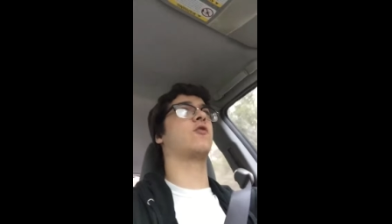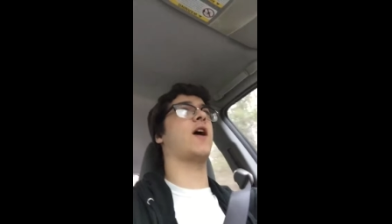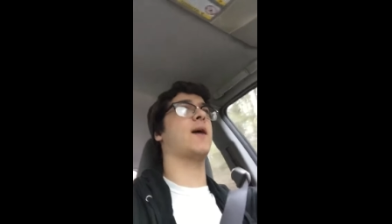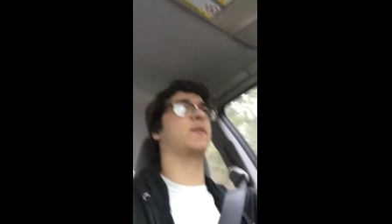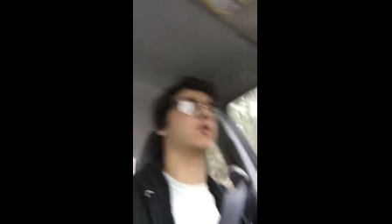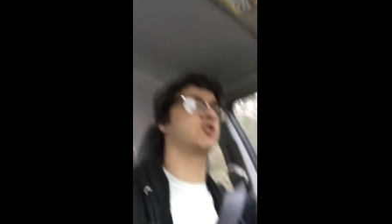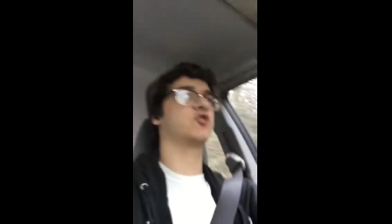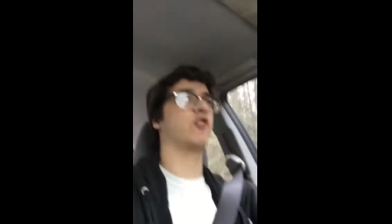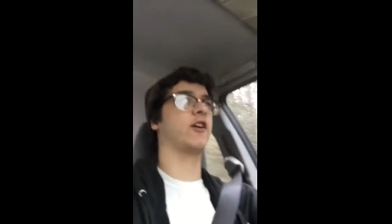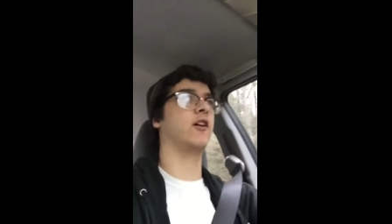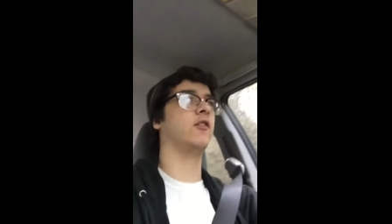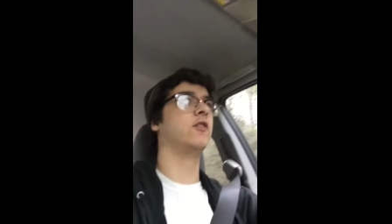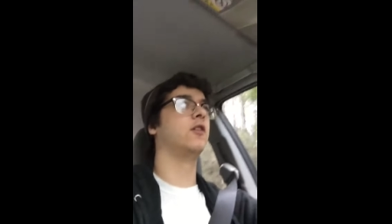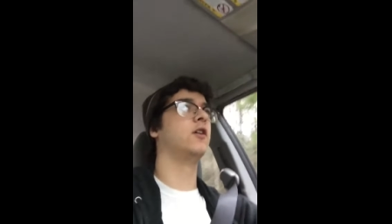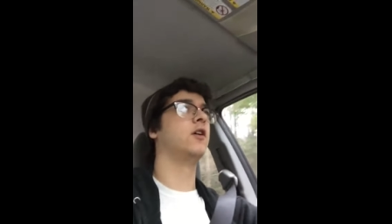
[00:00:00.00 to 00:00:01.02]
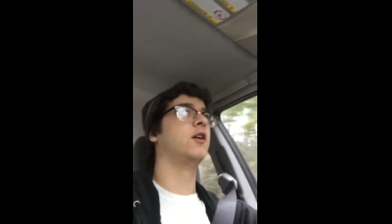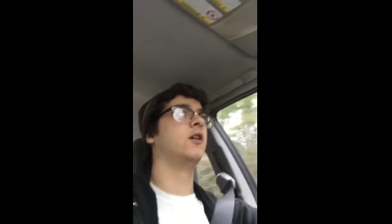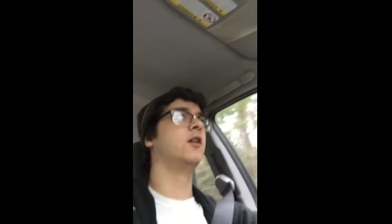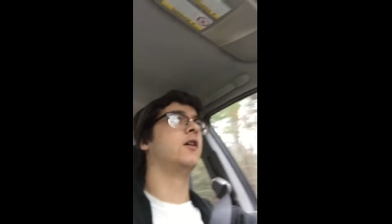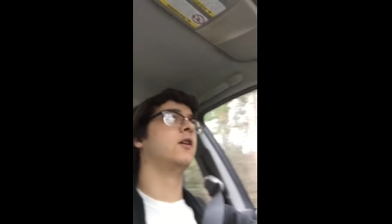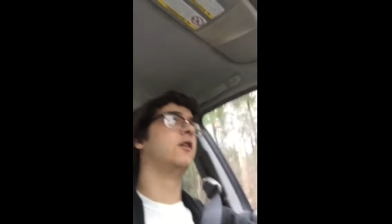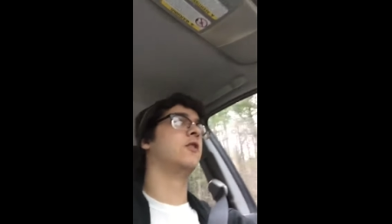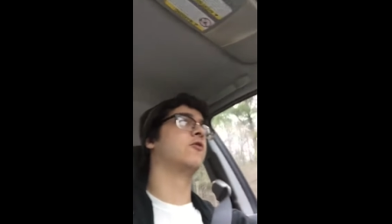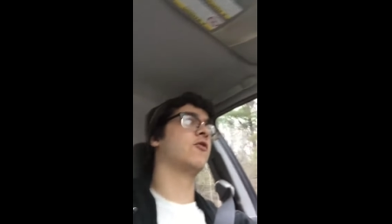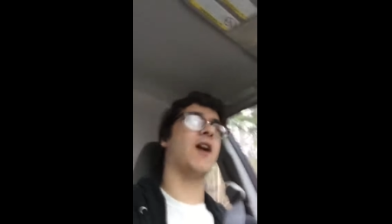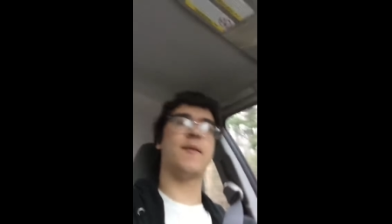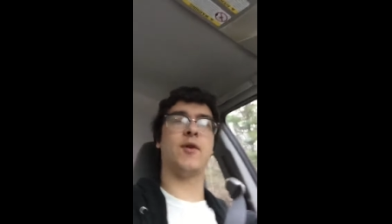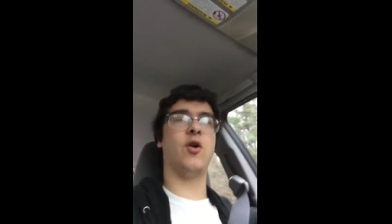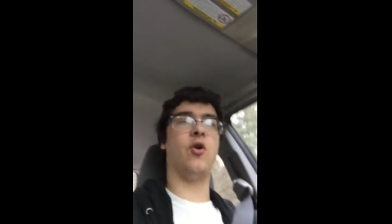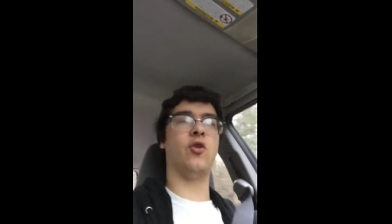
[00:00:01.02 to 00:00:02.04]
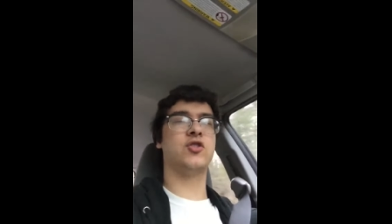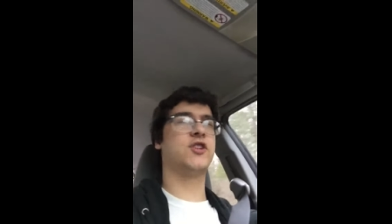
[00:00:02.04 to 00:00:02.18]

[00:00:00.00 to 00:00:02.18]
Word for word: rabbit trail. Rabbit hole,